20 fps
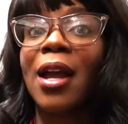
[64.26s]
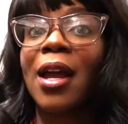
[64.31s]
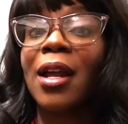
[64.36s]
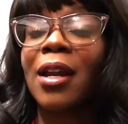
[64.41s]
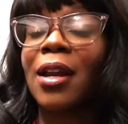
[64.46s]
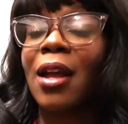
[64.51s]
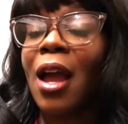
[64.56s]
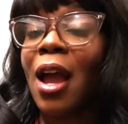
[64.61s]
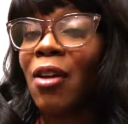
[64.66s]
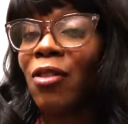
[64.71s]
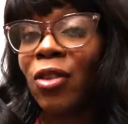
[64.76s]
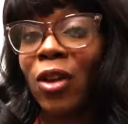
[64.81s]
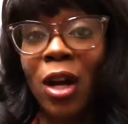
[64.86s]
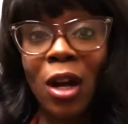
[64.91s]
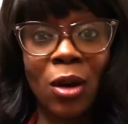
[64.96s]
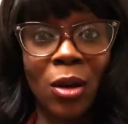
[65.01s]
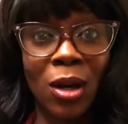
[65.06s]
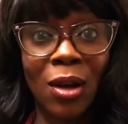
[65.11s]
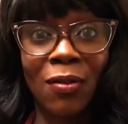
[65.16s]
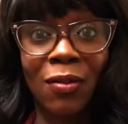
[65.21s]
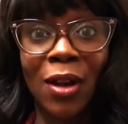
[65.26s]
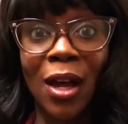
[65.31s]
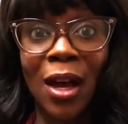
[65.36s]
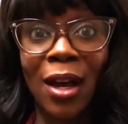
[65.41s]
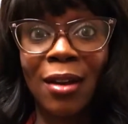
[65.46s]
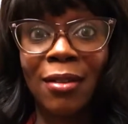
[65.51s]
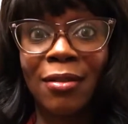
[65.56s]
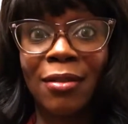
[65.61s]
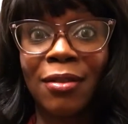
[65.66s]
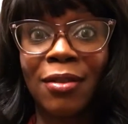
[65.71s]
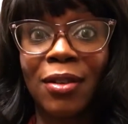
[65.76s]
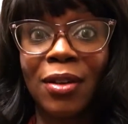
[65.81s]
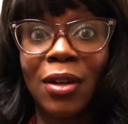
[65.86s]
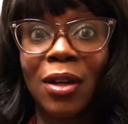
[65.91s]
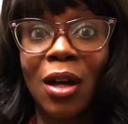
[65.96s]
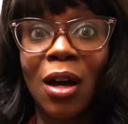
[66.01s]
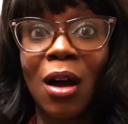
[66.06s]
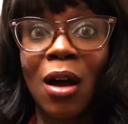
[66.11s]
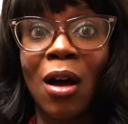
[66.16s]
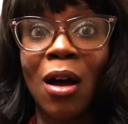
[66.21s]
in every area of life,
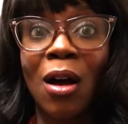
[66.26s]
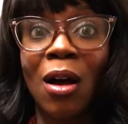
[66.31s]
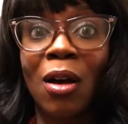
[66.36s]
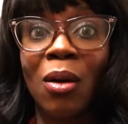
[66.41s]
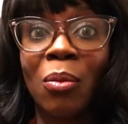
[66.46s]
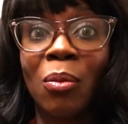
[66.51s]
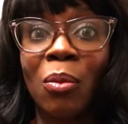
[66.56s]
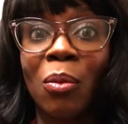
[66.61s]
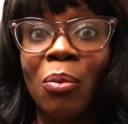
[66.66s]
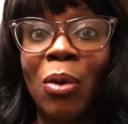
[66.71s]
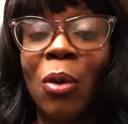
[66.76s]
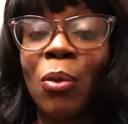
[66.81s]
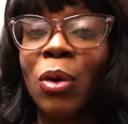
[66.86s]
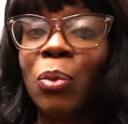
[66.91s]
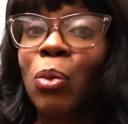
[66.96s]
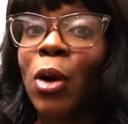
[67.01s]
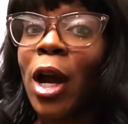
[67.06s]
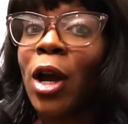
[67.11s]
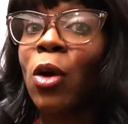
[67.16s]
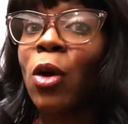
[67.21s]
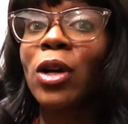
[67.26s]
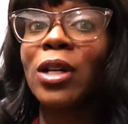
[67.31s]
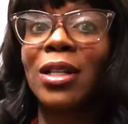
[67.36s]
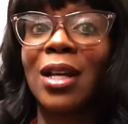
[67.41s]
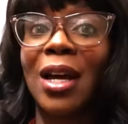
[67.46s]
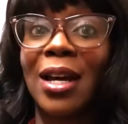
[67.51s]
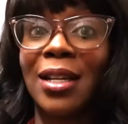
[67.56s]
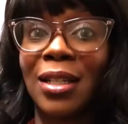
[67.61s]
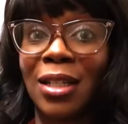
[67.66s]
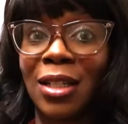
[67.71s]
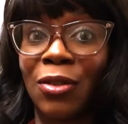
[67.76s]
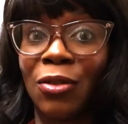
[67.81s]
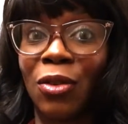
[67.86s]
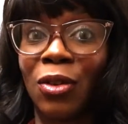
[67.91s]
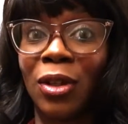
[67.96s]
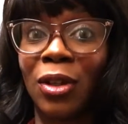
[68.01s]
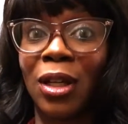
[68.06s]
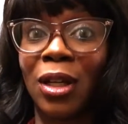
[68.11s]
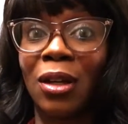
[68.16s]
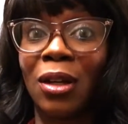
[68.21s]
but we prioritize it
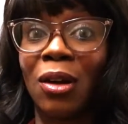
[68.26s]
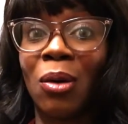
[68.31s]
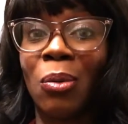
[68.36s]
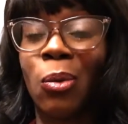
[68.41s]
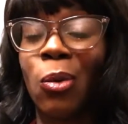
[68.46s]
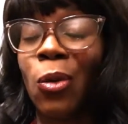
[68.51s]
differently